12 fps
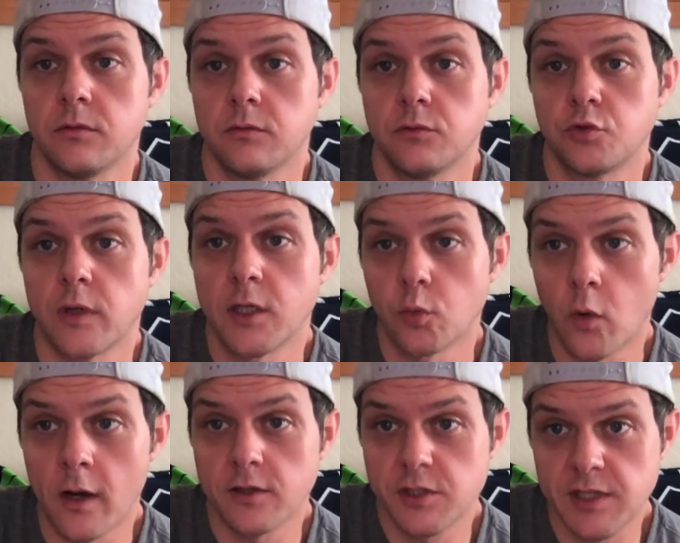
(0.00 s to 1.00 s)
Trying to
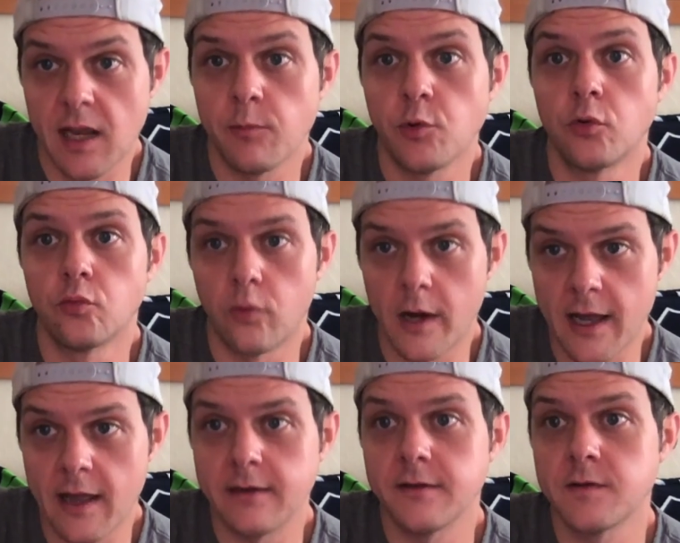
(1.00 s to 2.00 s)
watch Samuel
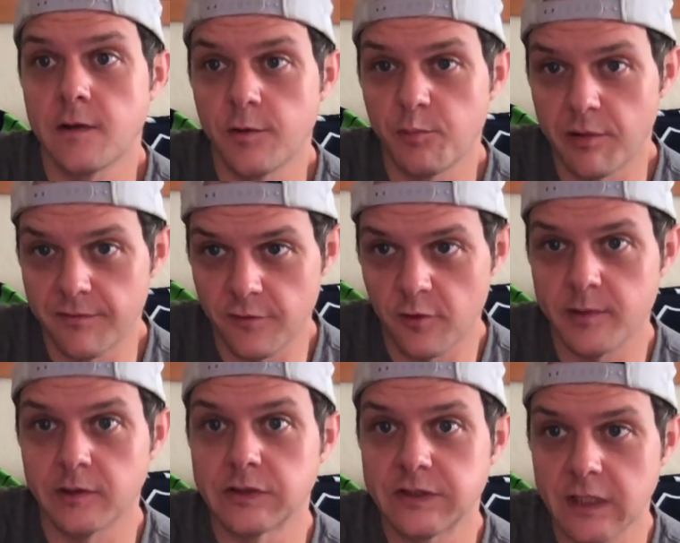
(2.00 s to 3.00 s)
ride into the
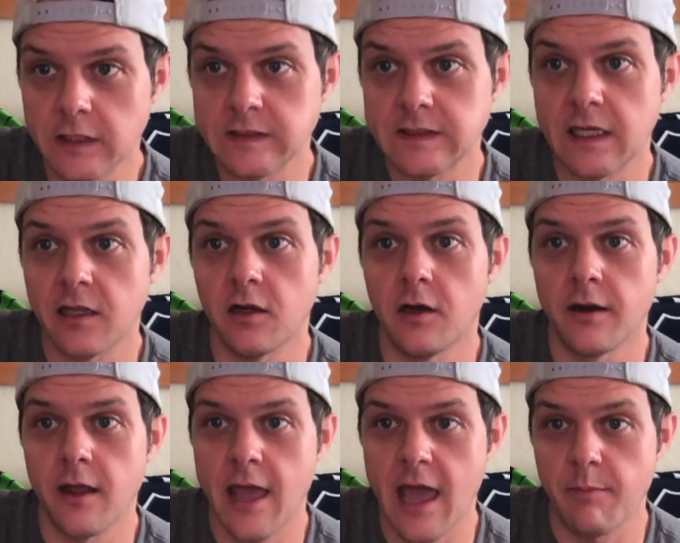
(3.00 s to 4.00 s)
proverbial sunset on a
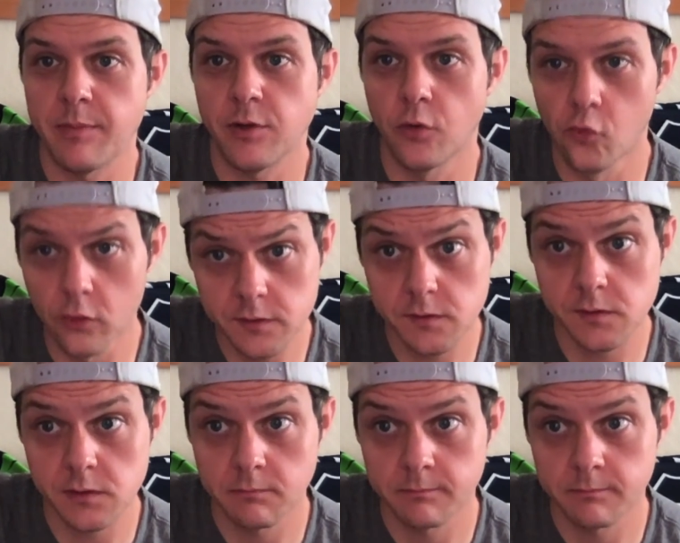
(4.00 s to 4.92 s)
happy horse.